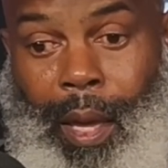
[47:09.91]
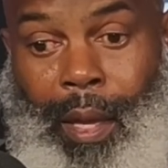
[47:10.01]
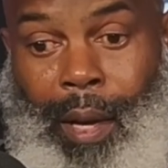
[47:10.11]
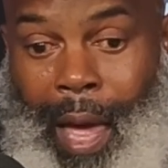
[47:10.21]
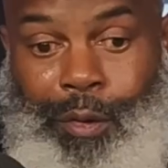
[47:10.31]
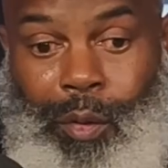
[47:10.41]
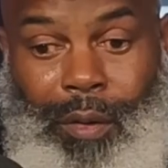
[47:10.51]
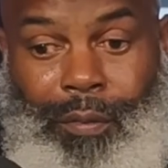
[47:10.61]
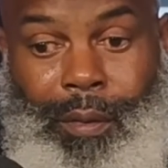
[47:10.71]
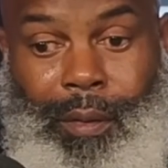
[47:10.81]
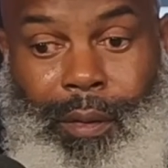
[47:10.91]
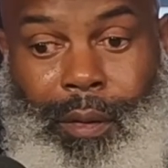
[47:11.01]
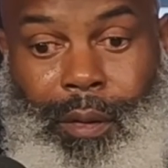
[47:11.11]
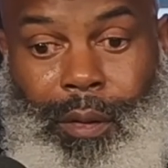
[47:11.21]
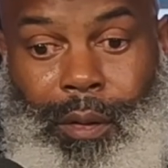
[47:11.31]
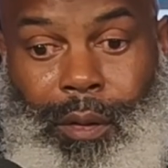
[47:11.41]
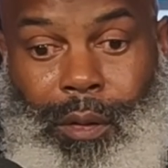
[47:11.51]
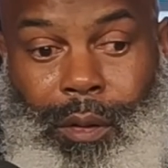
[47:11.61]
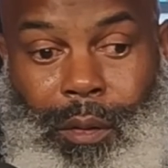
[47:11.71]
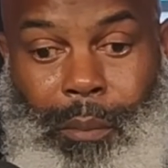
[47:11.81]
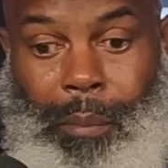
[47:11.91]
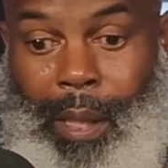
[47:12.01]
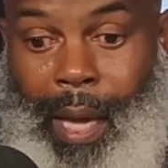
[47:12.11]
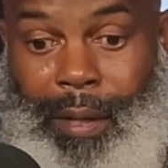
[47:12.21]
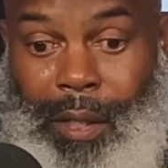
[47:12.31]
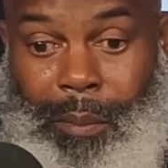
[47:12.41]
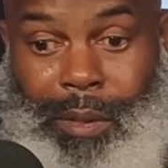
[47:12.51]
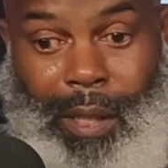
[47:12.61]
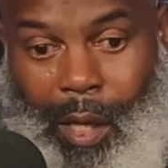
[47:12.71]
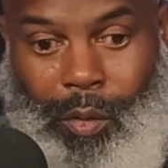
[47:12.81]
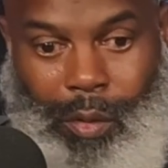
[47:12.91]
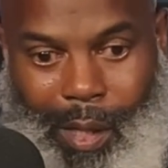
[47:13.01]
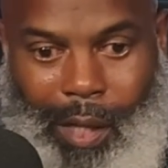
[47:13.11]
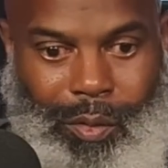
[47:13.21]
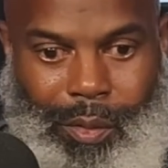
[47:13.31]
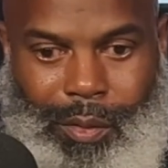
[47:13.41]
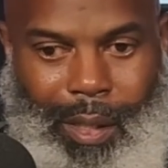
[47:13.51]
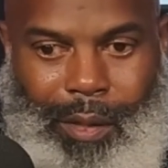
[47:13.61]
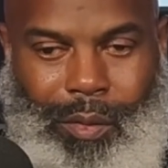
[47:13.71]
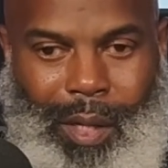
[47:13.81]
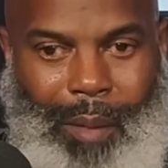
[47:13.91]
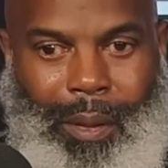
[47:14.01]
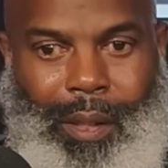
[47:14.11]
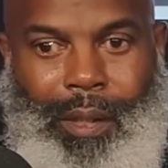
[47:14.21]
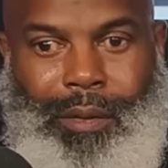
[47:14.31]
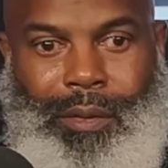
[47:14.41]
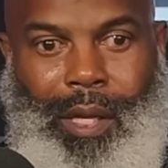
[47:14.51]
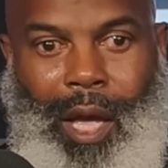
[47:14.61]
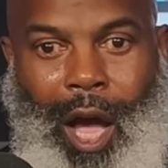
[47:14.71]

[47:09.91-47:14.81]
And I don't even be at them saying, oh, you gotta do this, you gotta do that, because